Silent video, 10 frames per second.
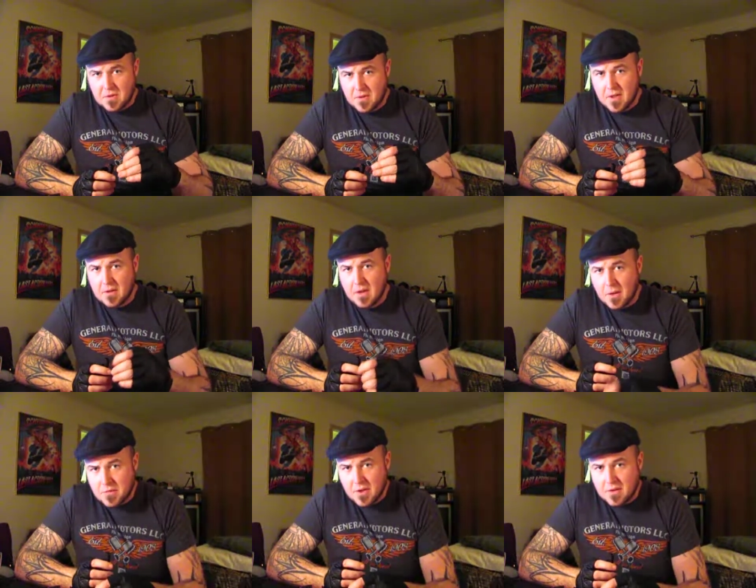steel
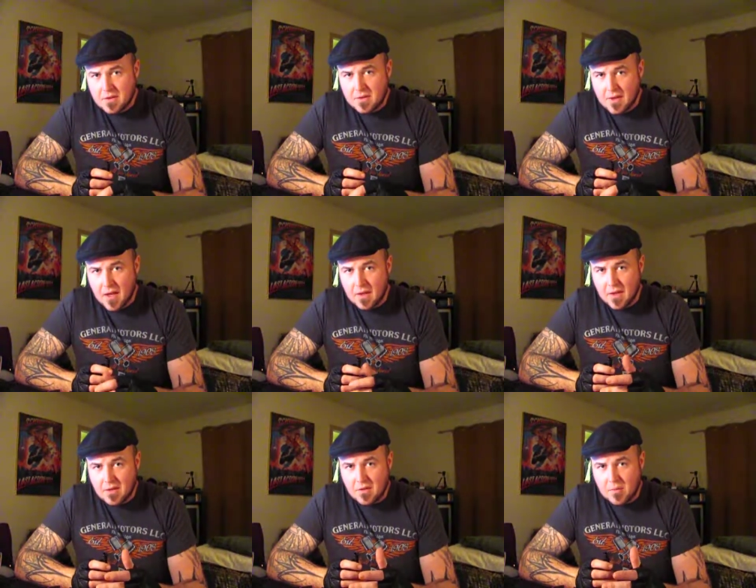objects down
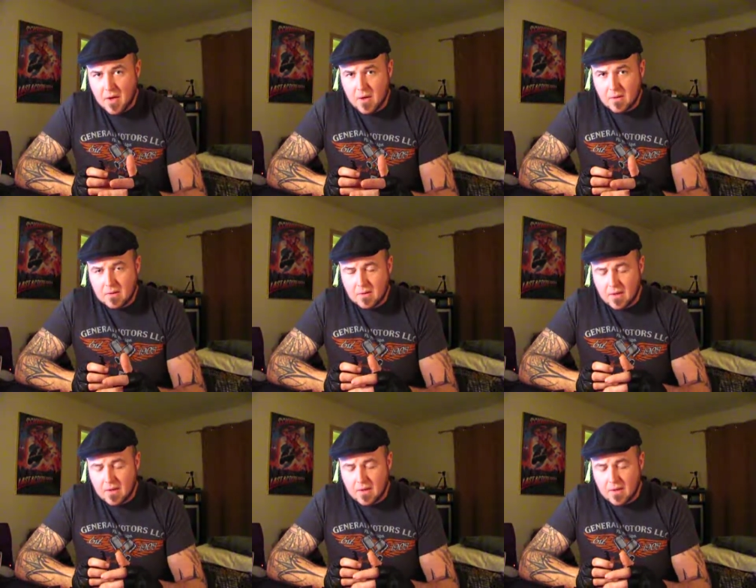into the barrel,